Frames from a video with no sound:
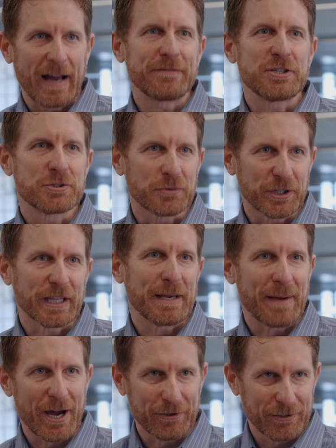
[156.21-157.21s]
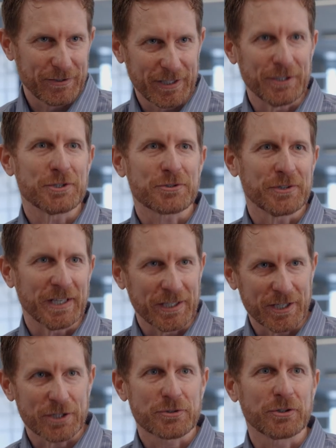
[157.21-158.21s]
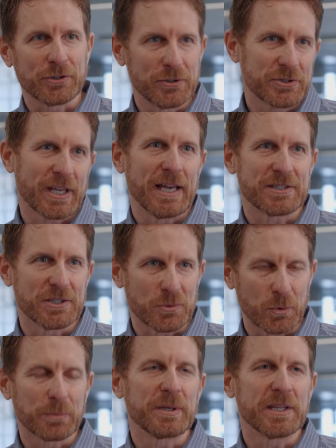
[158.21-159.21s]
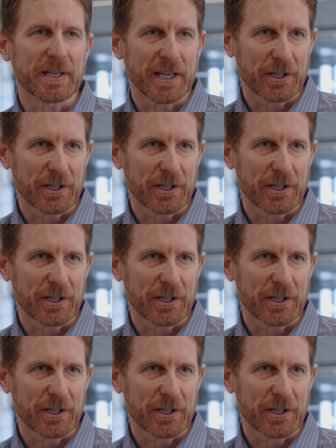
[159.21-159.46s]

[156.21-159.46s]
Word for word: 5G is really about industry. Industrial use cases will be